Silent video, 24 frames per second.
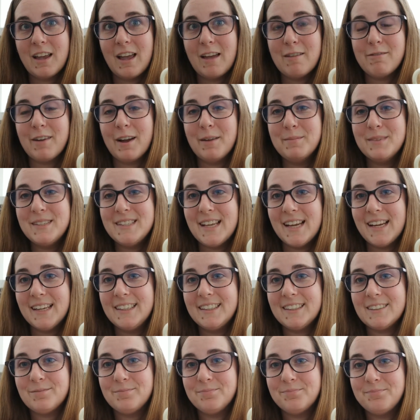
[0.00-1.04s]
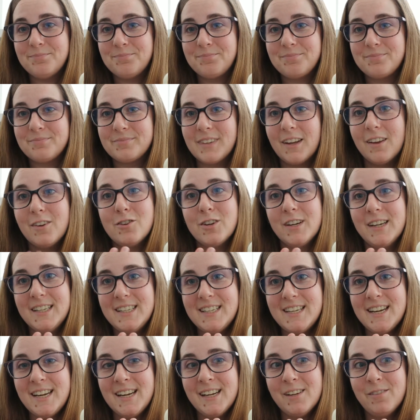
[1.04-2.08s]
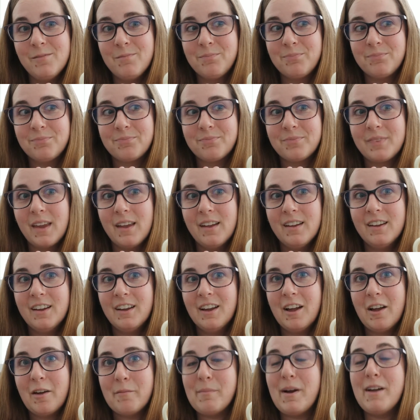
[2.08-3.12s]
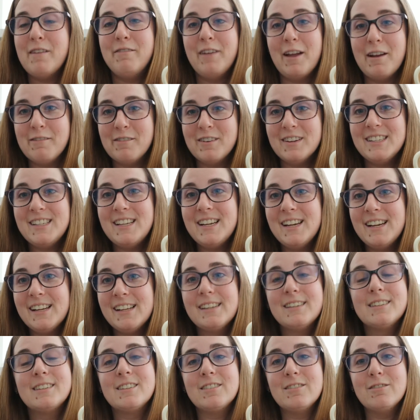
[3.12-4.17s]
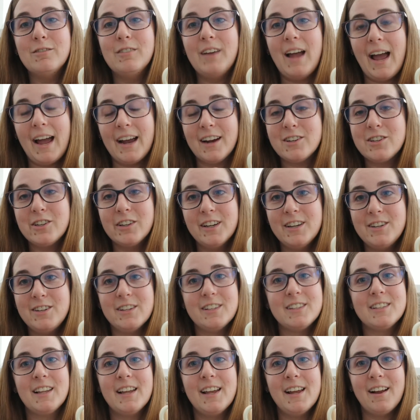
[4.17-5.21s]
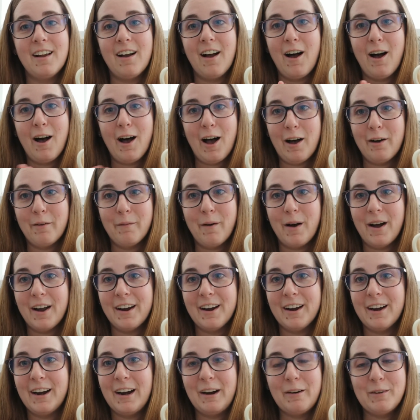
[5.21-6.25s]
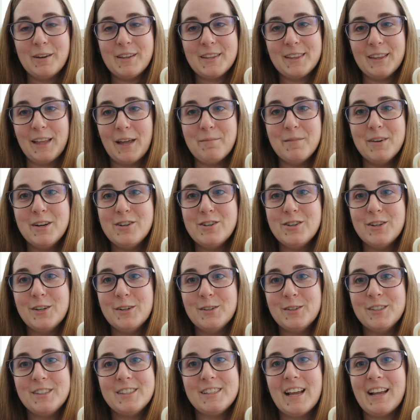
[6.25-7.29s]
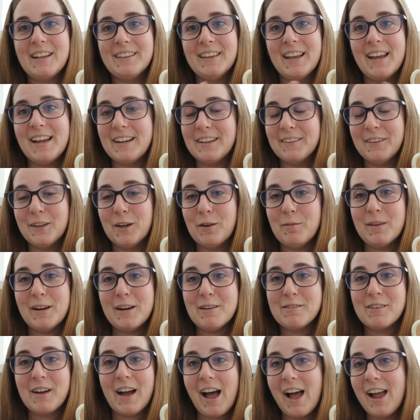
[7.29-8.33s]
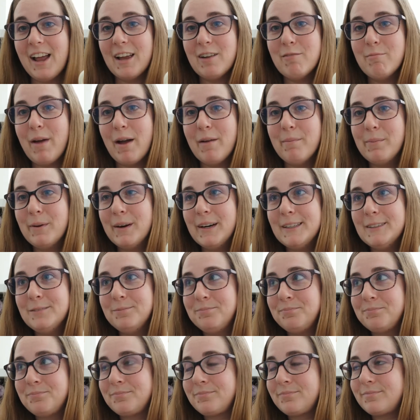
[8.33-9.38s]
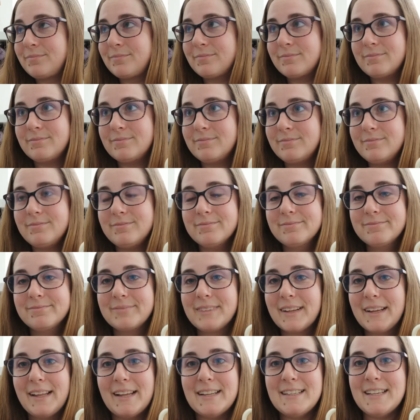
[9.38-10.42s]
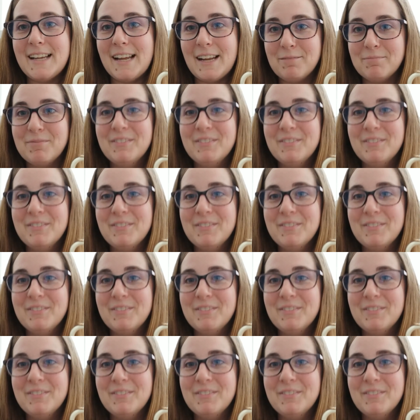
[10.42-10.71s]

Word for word: If I'm sick, I'll drink tea. My favorite tea is actually just like hot water with lemon juice and like a little bit of cayenne pepper. That's it.